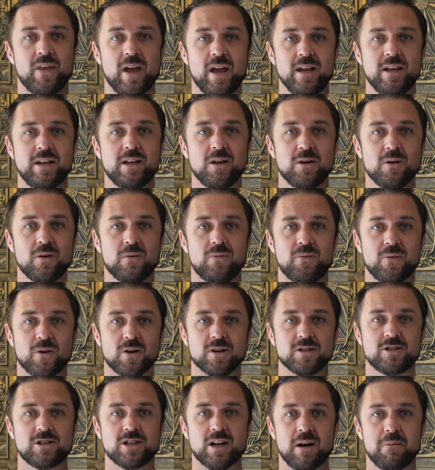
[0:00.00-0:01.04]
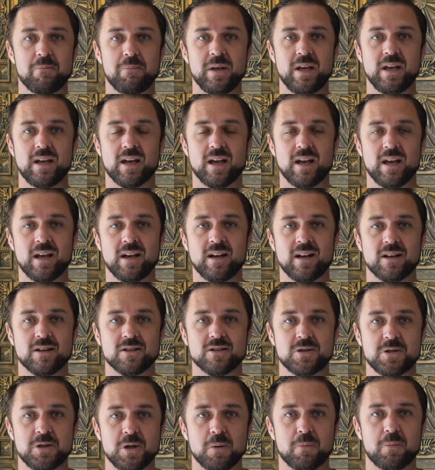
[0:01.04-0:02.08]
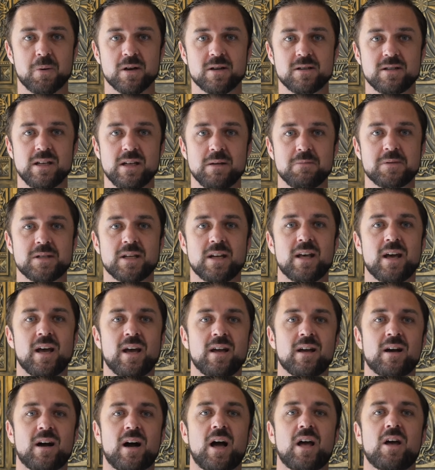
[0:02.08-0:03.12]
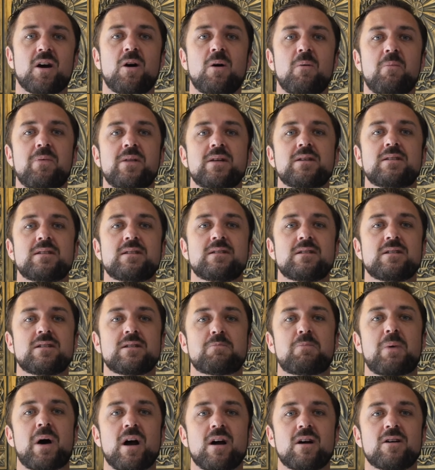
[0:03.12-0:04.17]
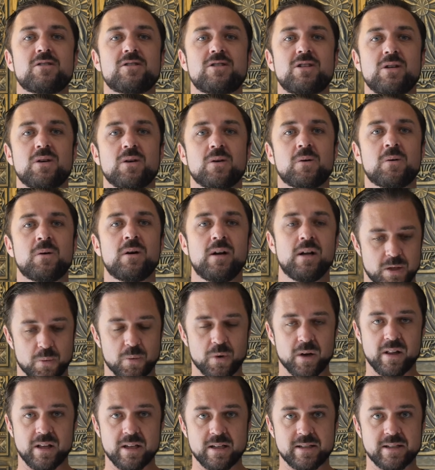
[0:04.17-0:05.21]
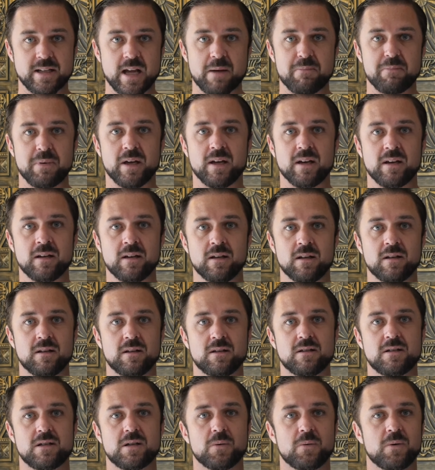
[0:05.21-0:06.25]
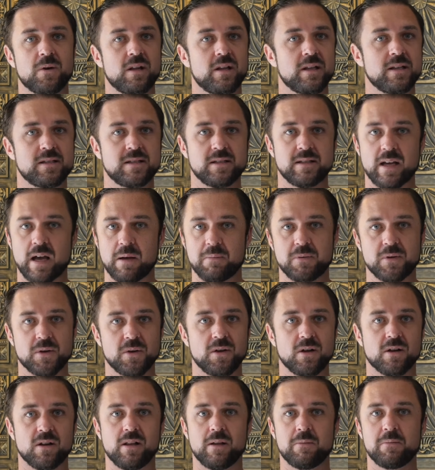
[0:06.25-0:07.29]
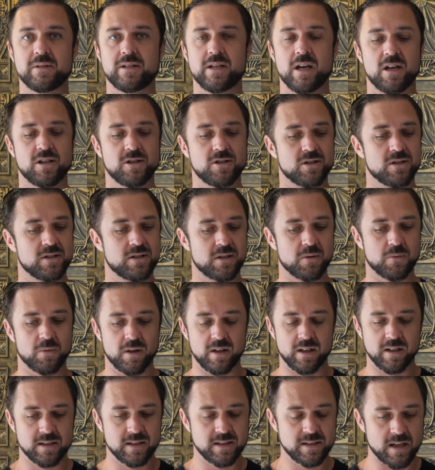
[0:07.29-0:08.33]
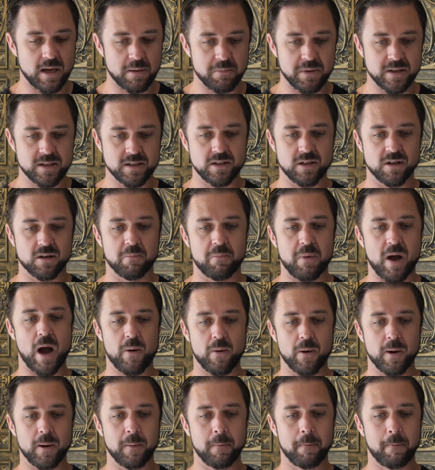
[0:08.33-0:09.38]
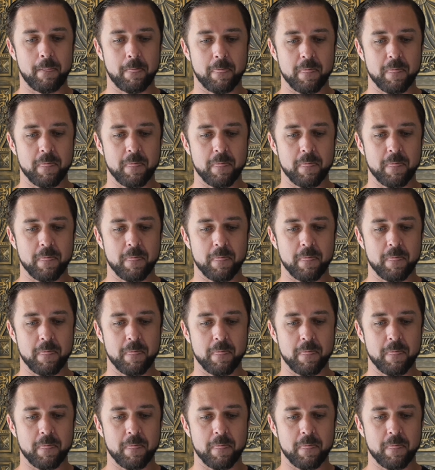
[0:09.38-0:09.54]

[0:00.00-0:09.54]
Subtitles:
Thank you for jumping in super deep today. I hope this inspires you to really step in, to really step through your limitations, to really step into your power,